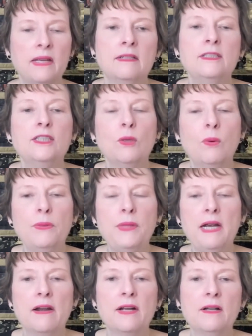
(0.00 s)
To quote
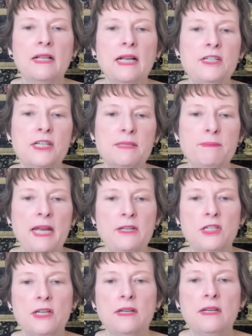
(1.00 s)
the article I just
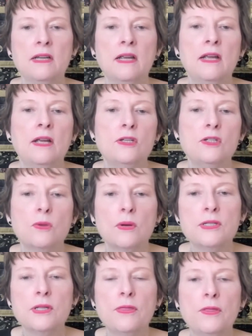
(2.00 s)
mentioned,
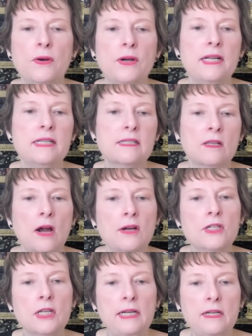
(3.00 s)
George III is
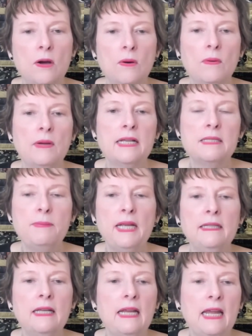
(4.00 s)
largely known as
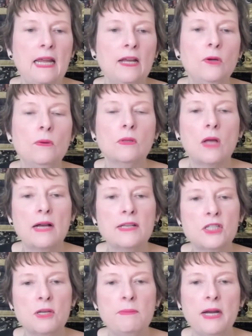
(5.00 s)
being the king who
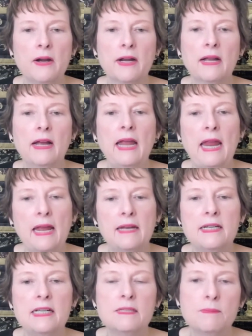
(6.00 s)
lost America
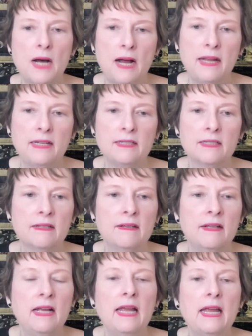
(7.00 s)
and his mind.
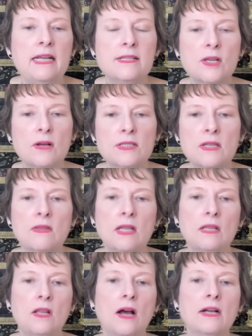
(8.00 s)
He is also the
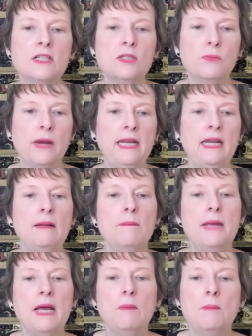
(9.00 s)
longest reigning
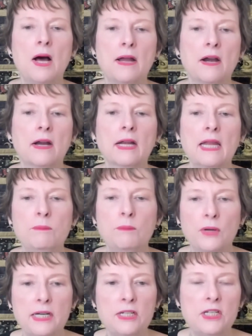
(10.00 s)
male monarch in
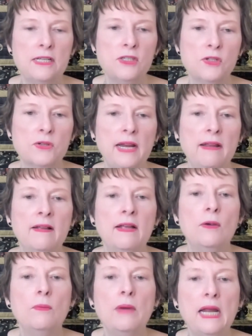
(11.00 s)
British history,
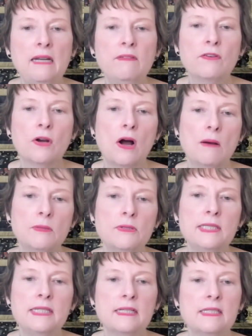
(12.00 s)
reigning for
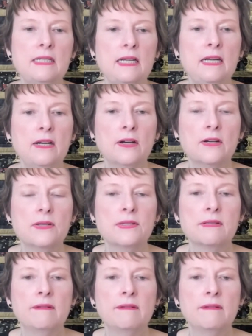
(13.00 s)
almost 60 years.